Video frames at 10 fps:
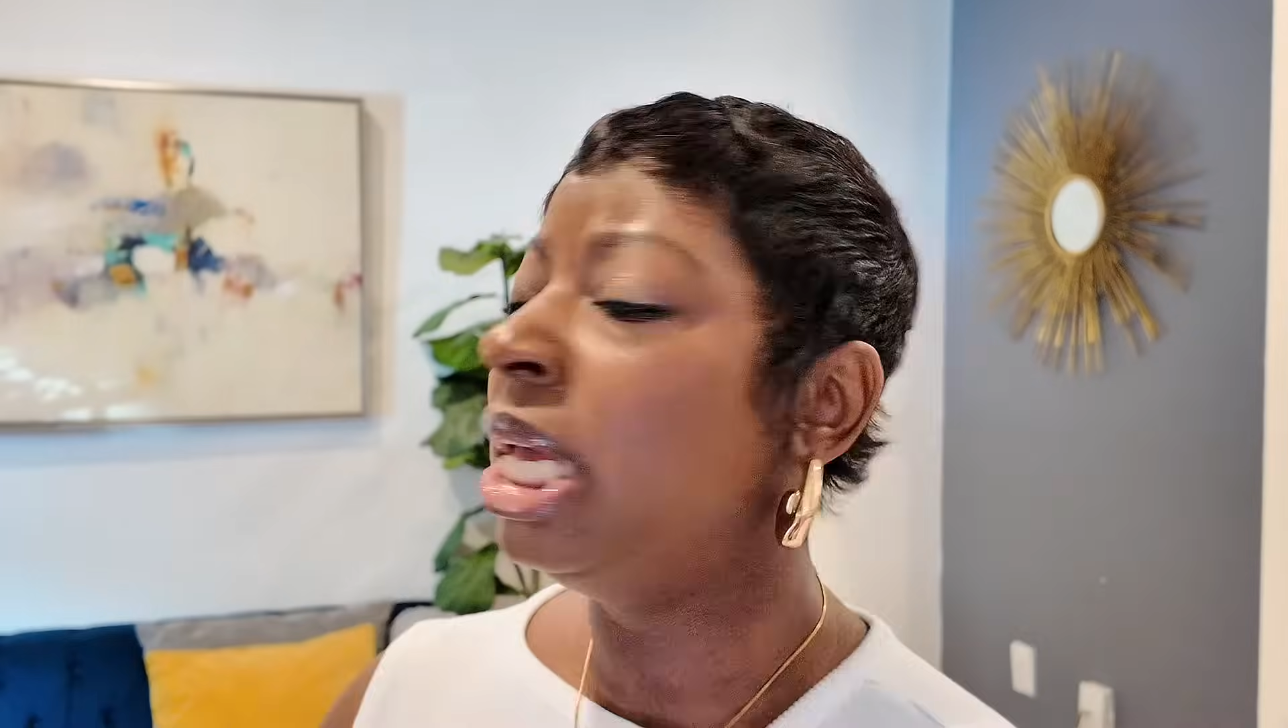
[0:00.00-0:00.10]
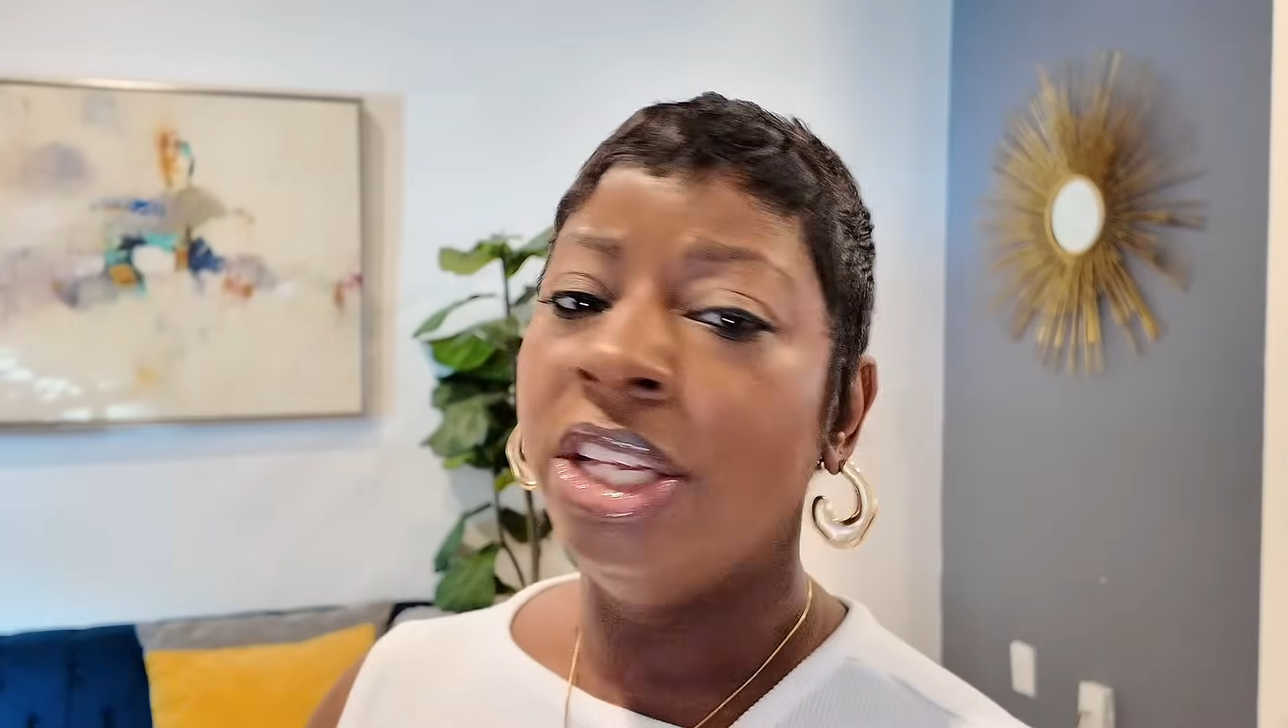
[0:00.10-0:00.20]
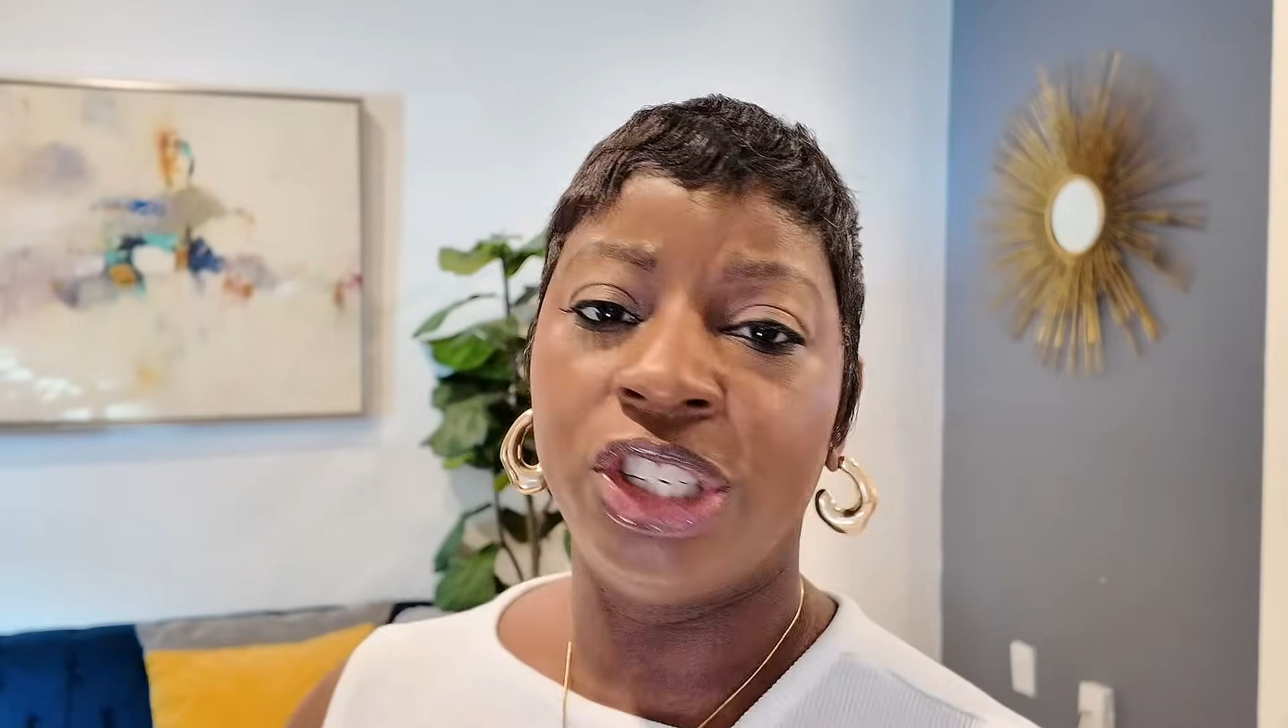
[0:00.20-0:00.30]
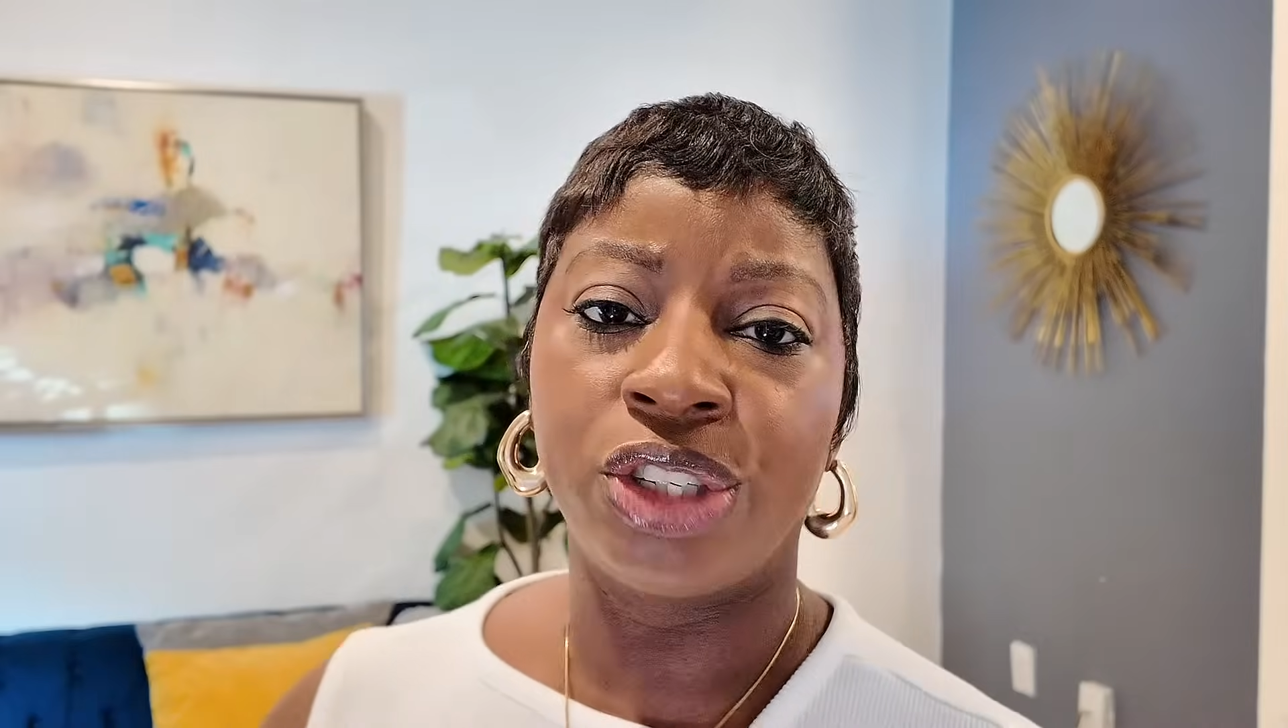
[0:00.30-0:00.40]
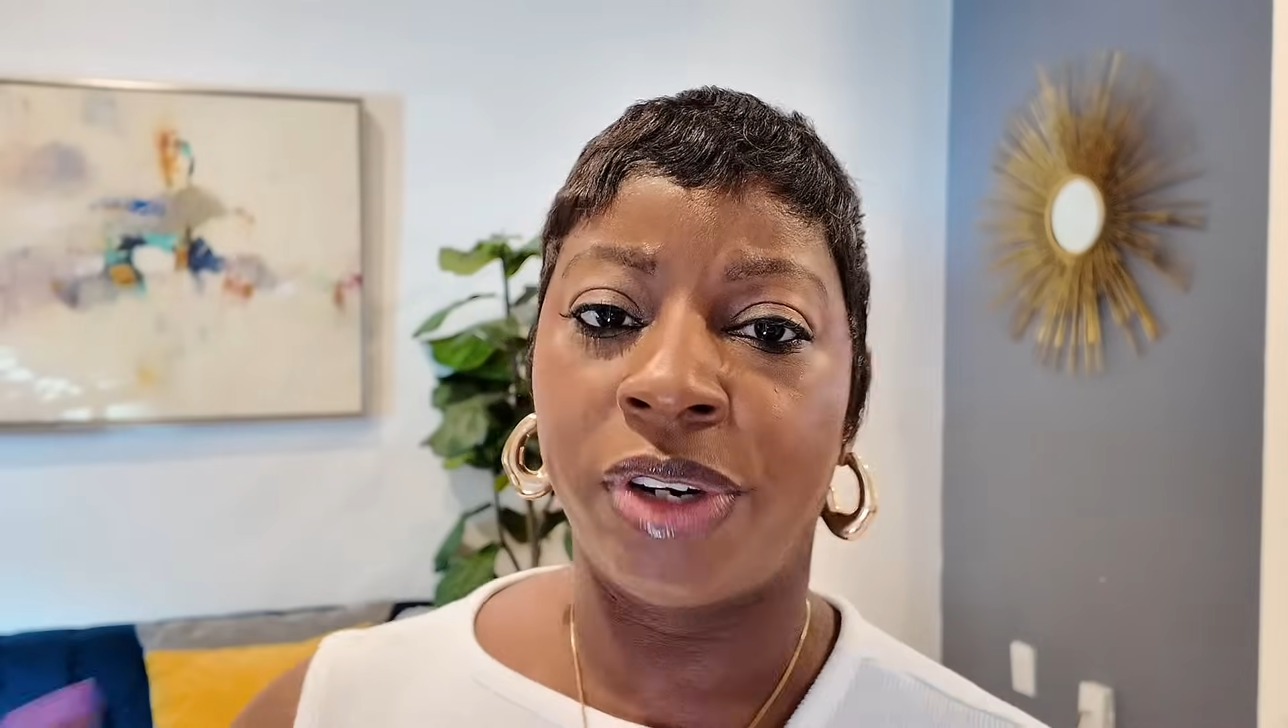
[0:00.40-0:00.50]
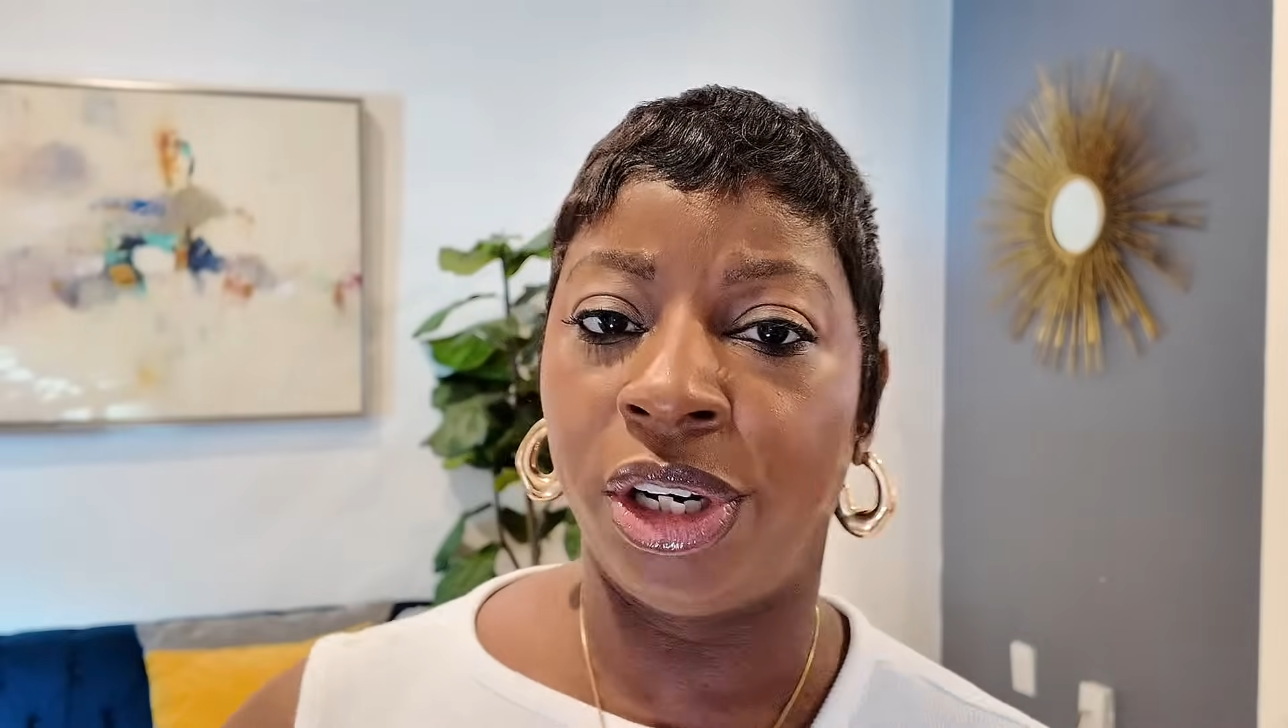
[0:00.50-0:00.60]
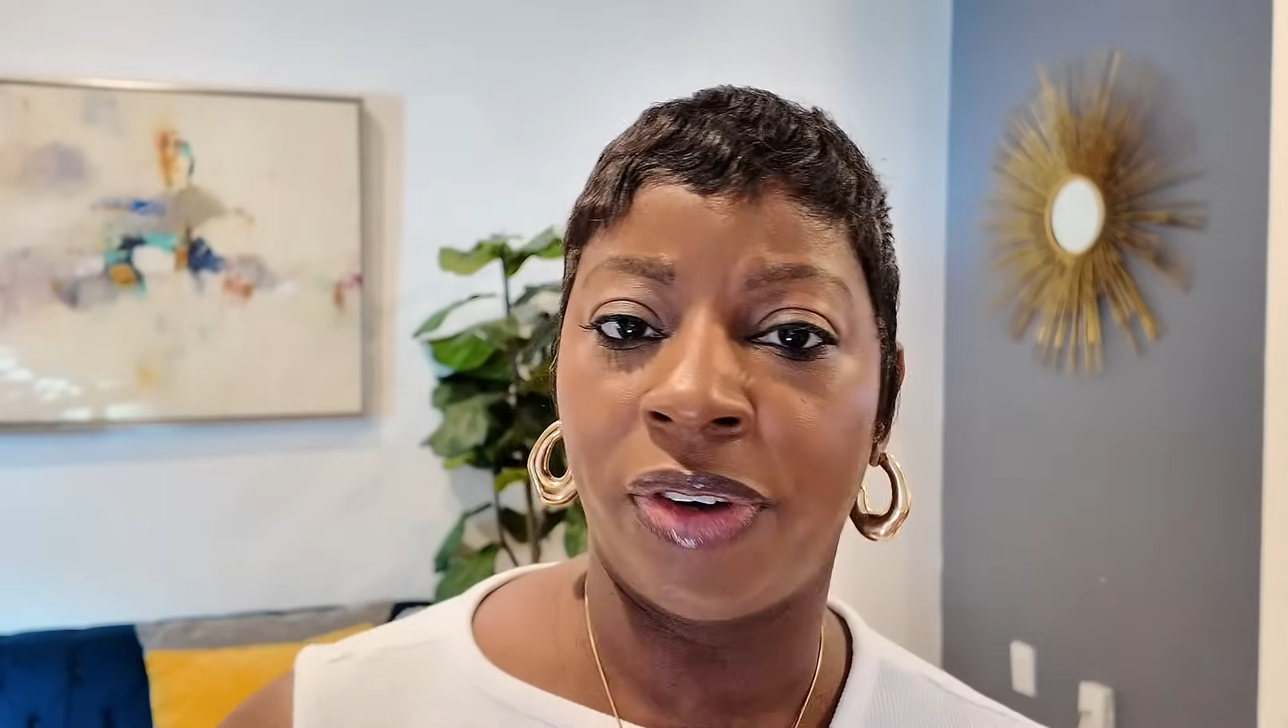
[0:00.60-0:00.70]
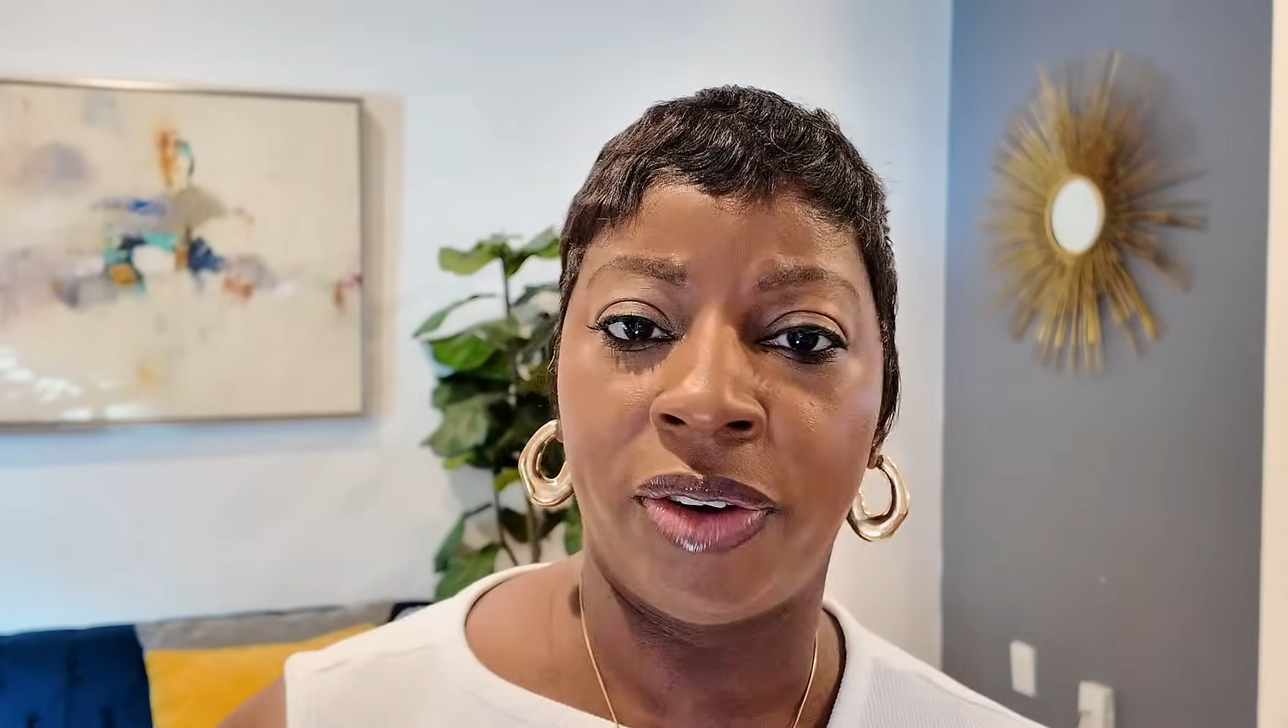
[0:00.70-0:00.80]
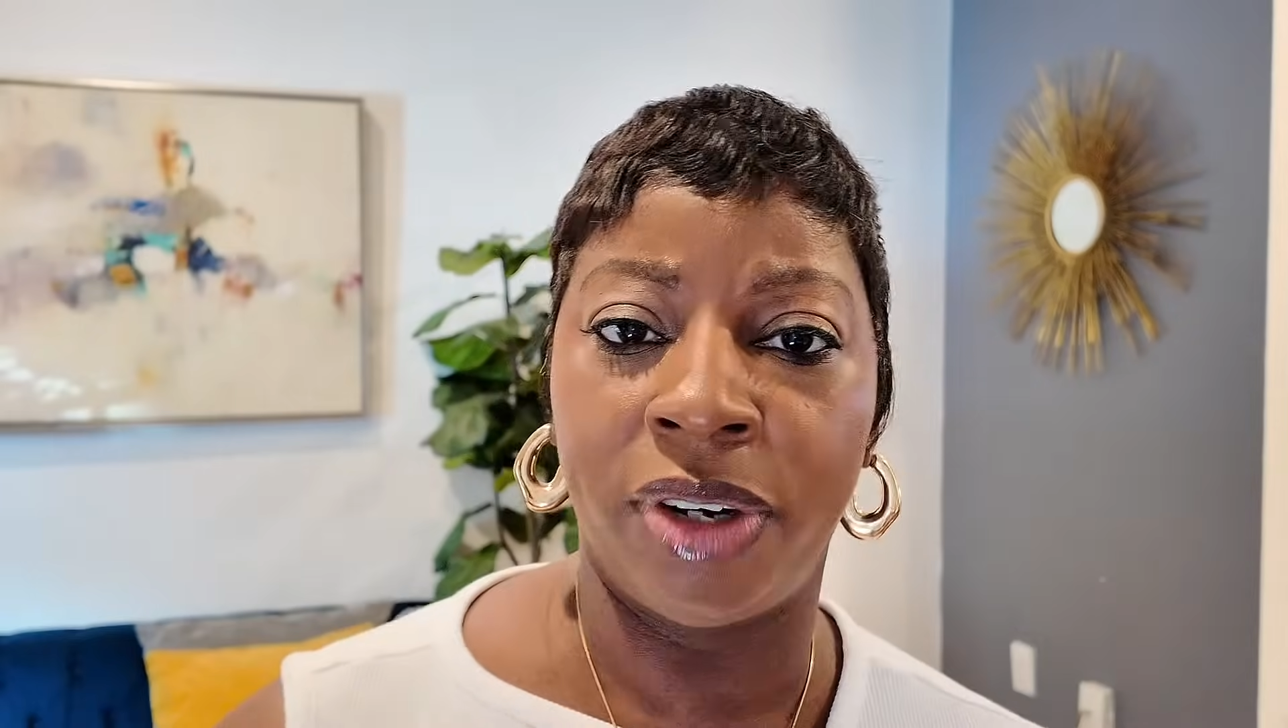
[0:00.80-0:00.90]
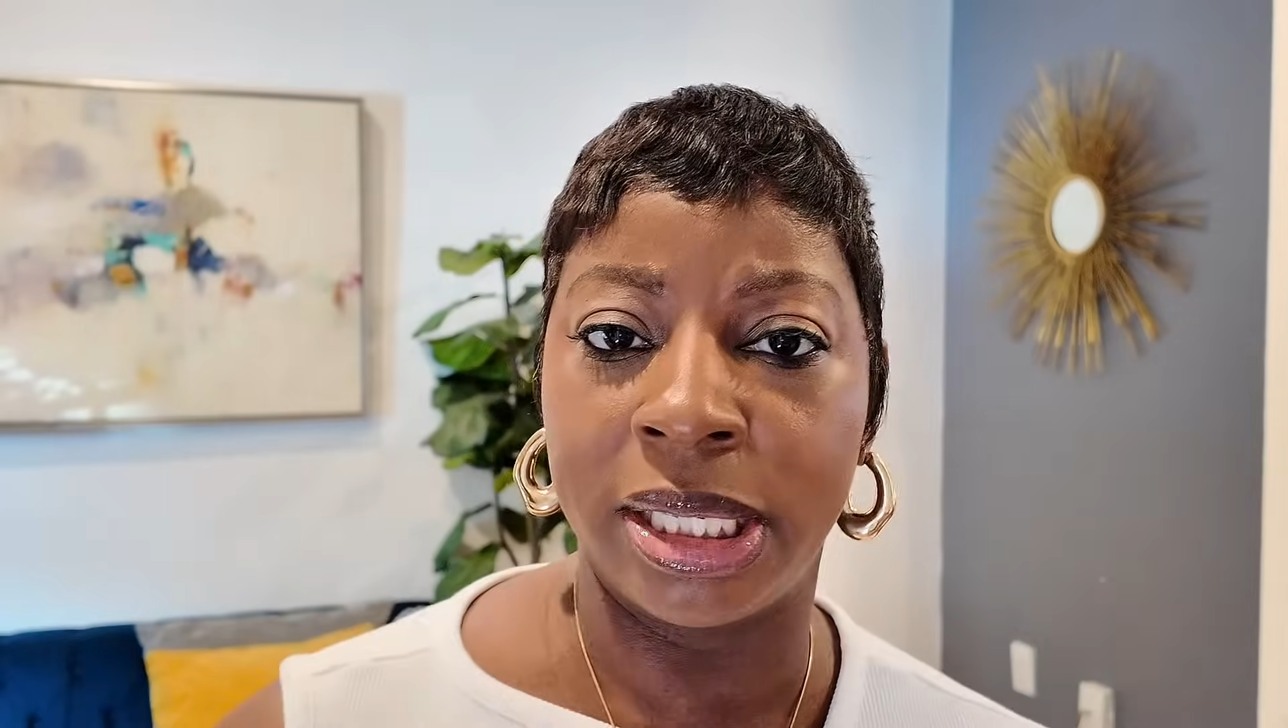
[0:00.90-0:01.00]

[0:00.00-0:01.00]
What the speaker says: just running around running